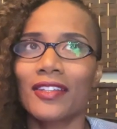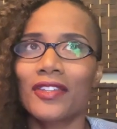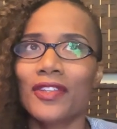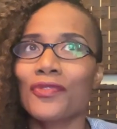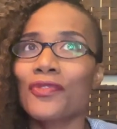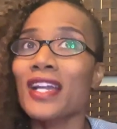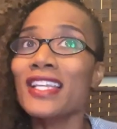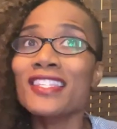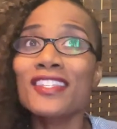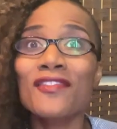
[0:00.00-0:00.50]

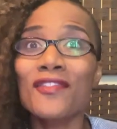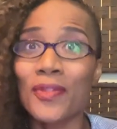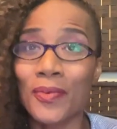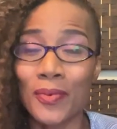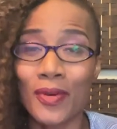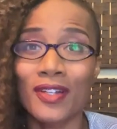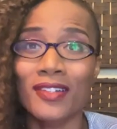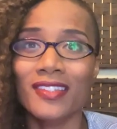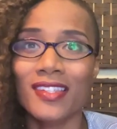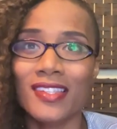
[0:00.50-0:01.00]
the rest of the
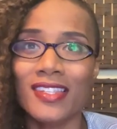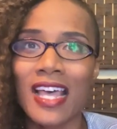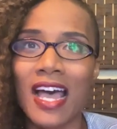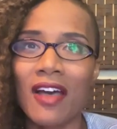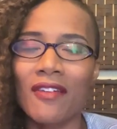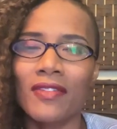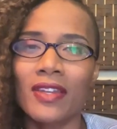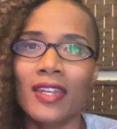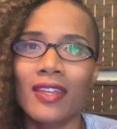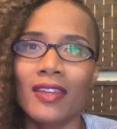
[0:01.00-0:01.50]
world is
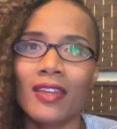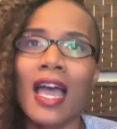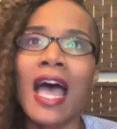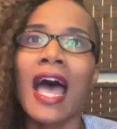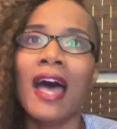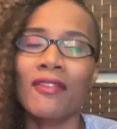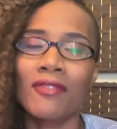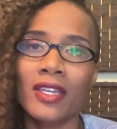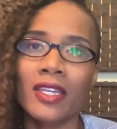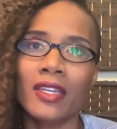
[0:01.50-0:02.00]

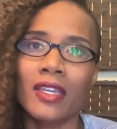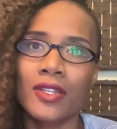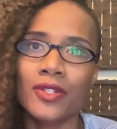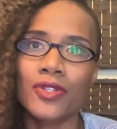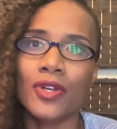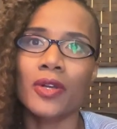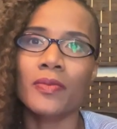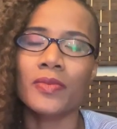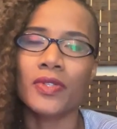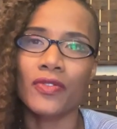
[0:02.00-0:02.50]
having in
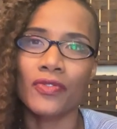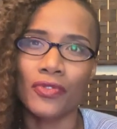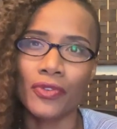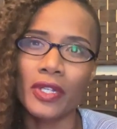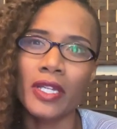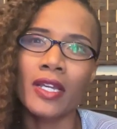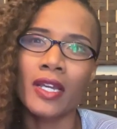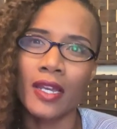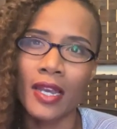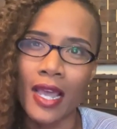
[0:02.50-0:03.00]
terms of
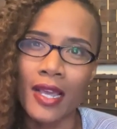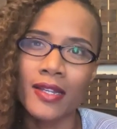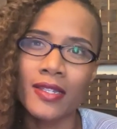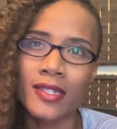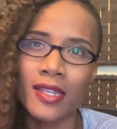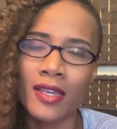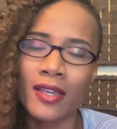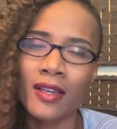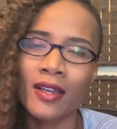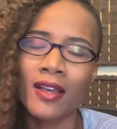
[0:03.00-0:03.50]

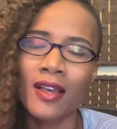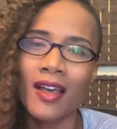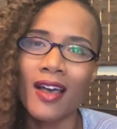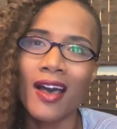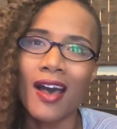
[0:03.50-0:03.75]
reconnecting.